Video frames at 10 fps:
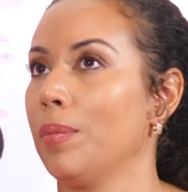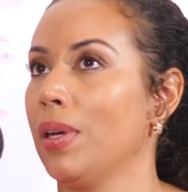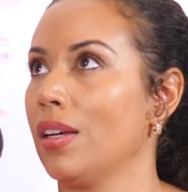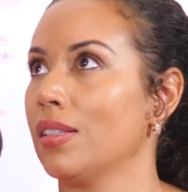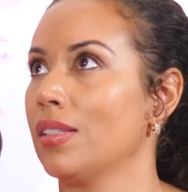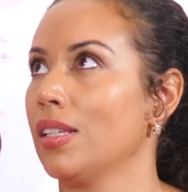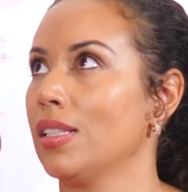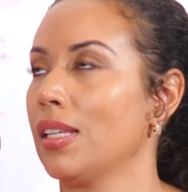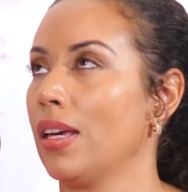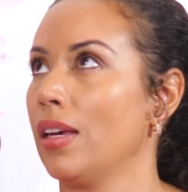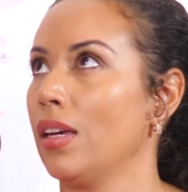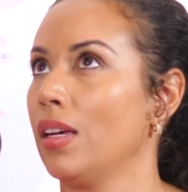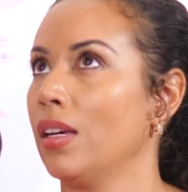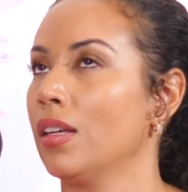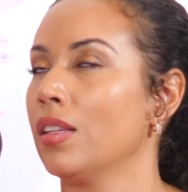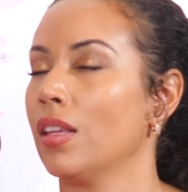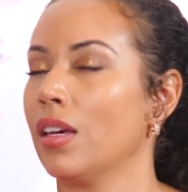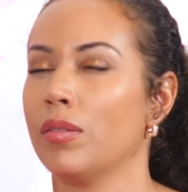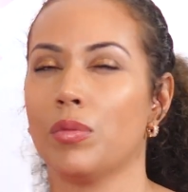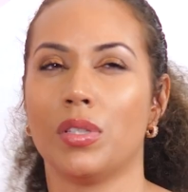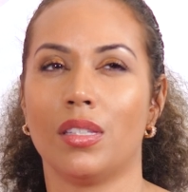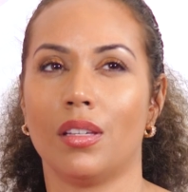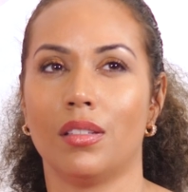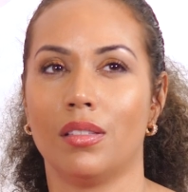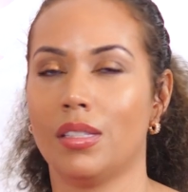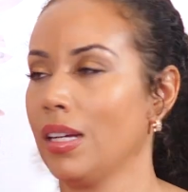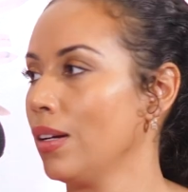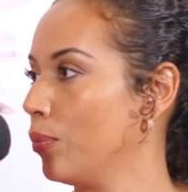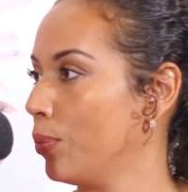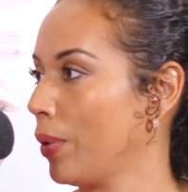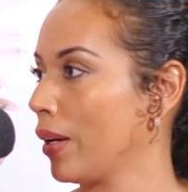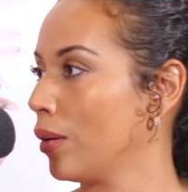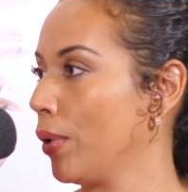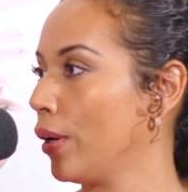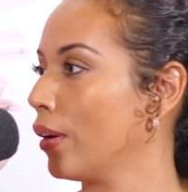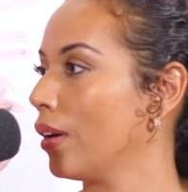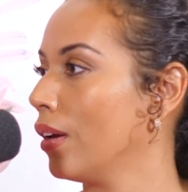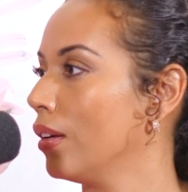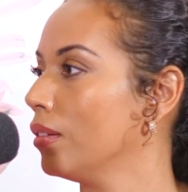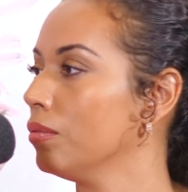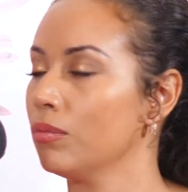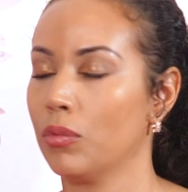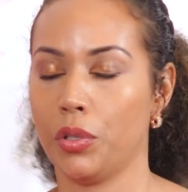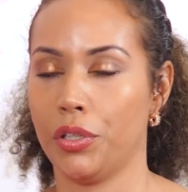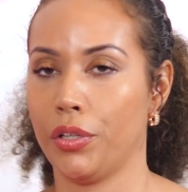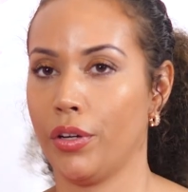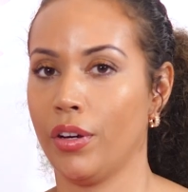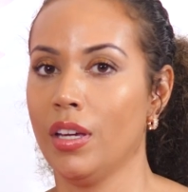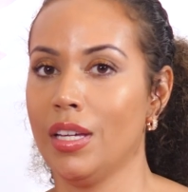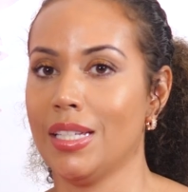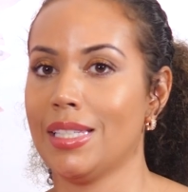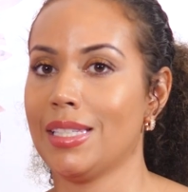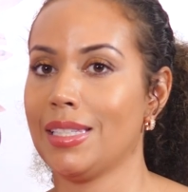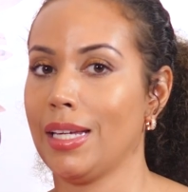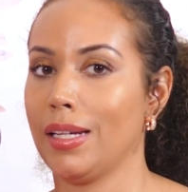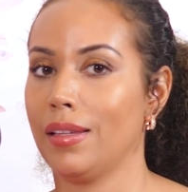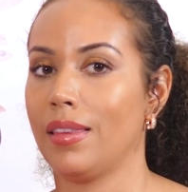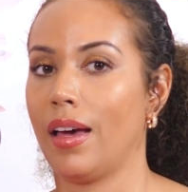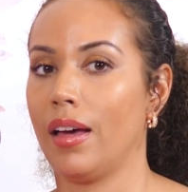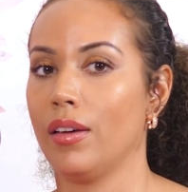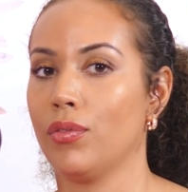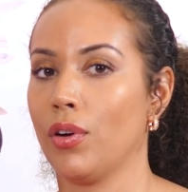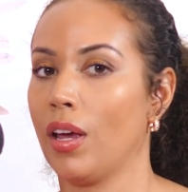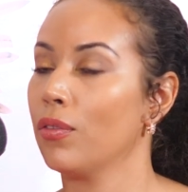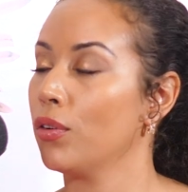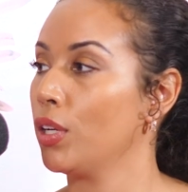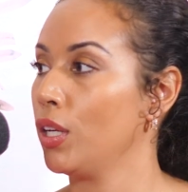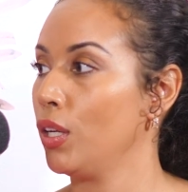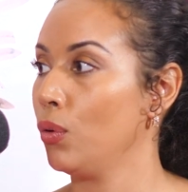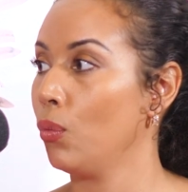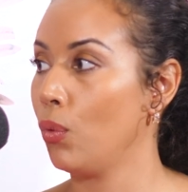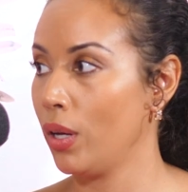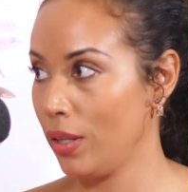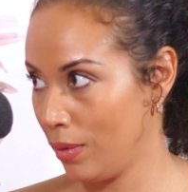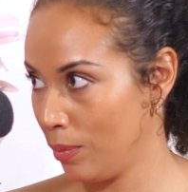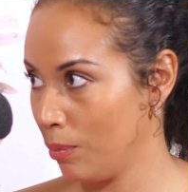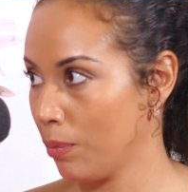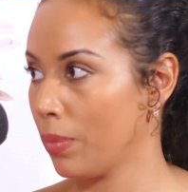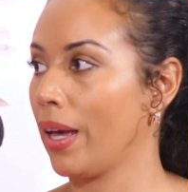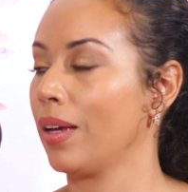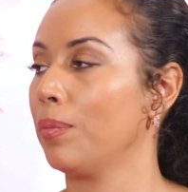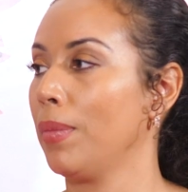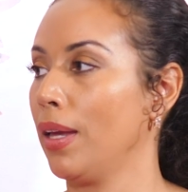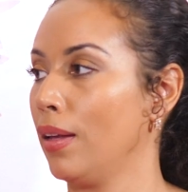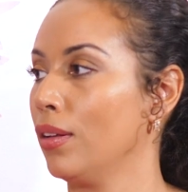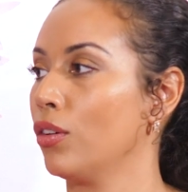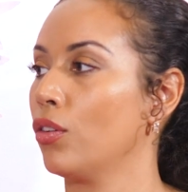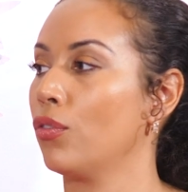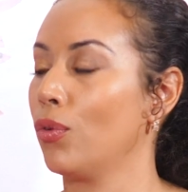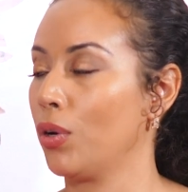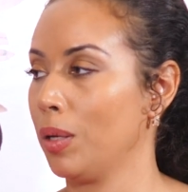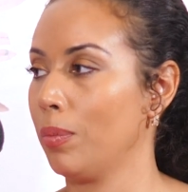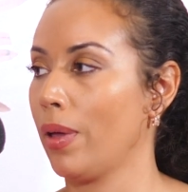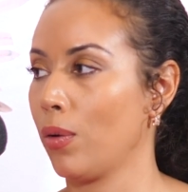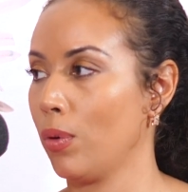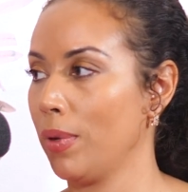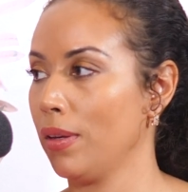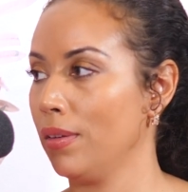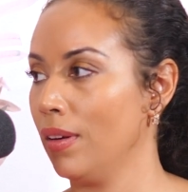Because they say, it was the State of Black America one year, stated that for every one Black man, there are 40 Black women.